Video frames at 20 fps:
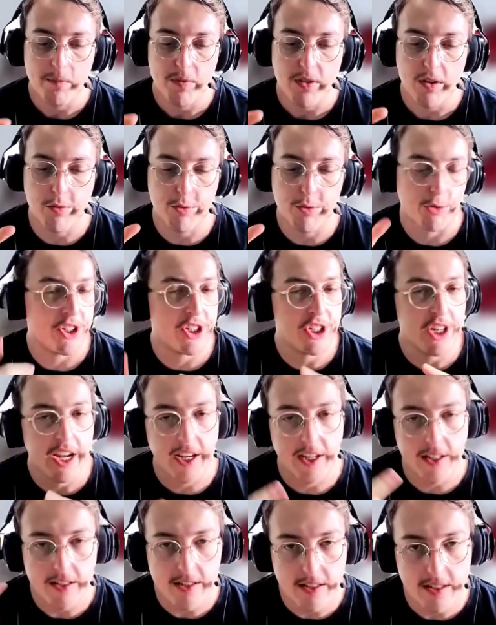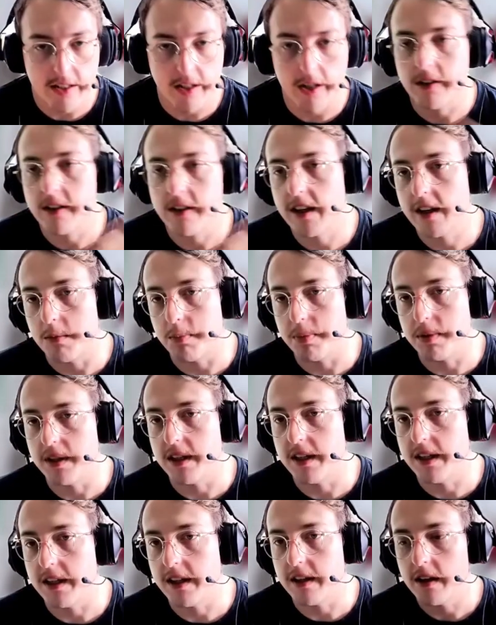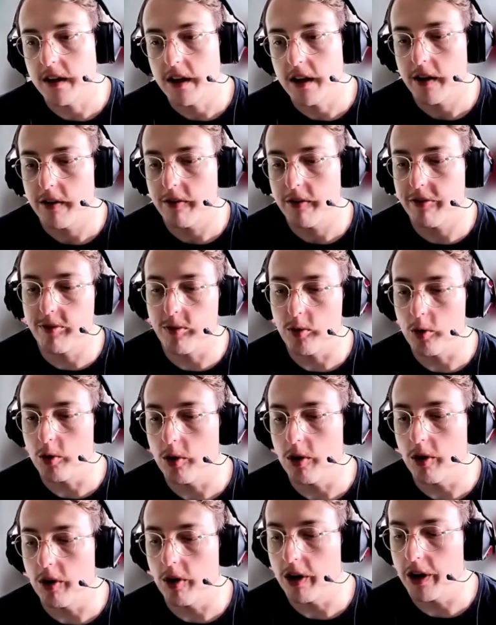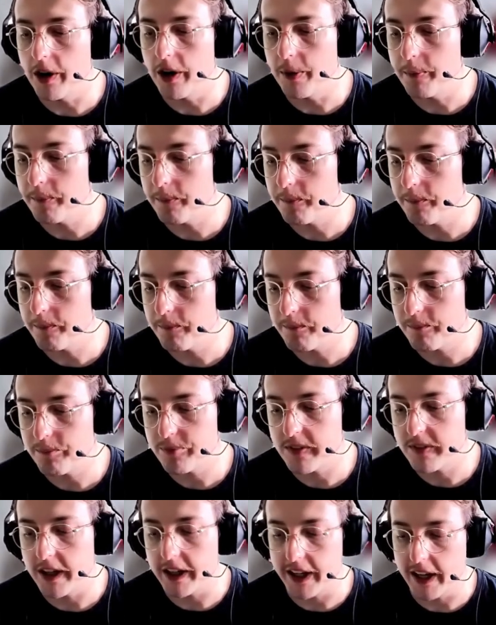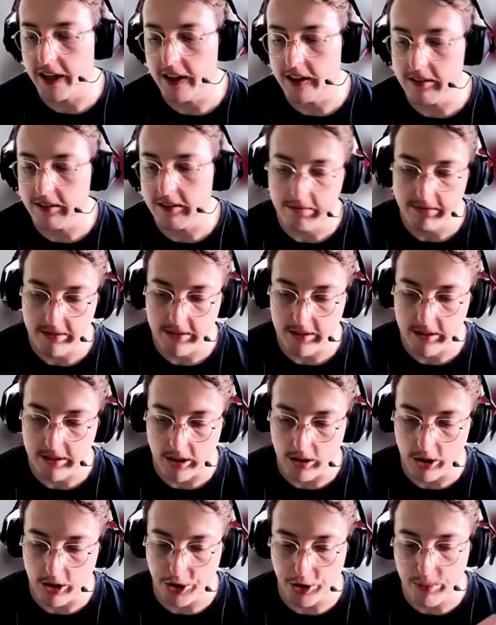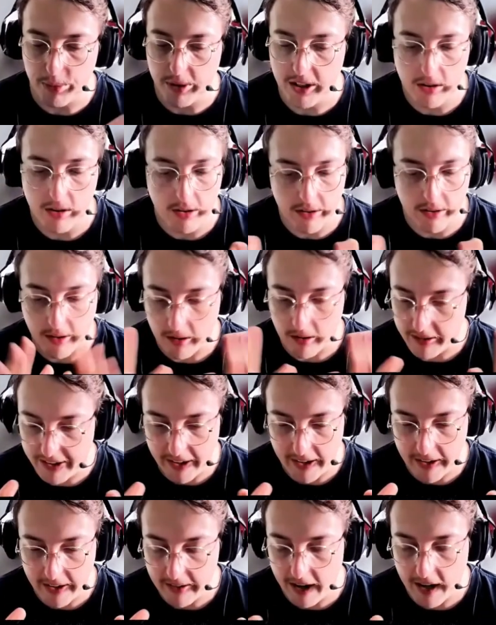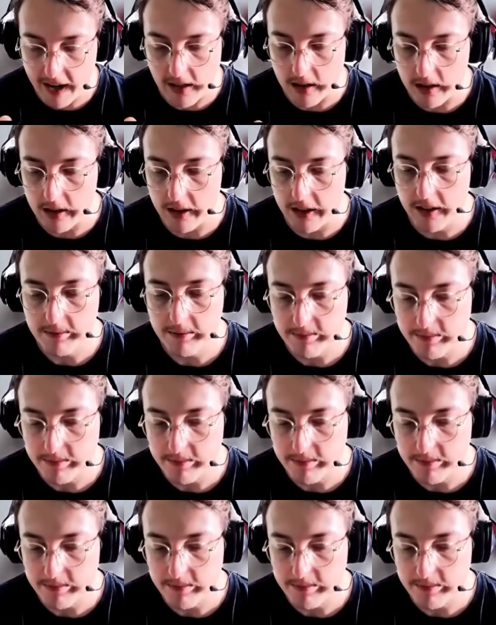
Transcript: for a chase, it can be for, again, an argument, anything.